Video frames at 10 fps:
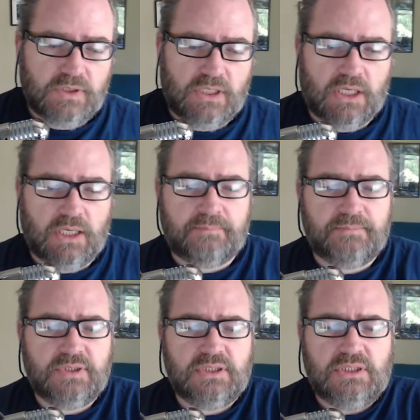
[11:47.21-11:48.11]

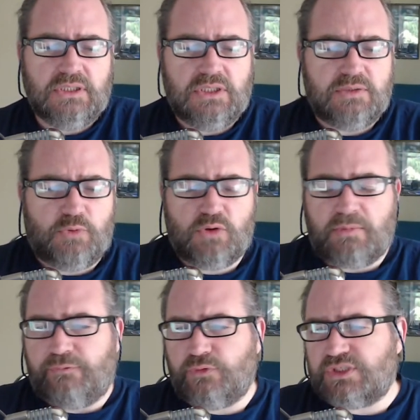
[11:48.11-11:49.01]
Ball of
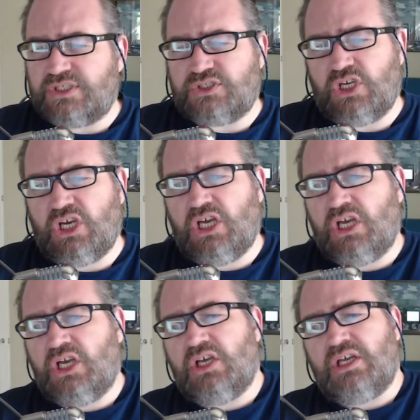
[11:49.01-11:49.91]
my foot doesn't
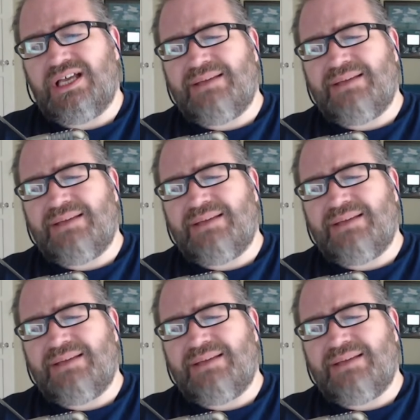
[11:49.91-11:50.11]
hurt.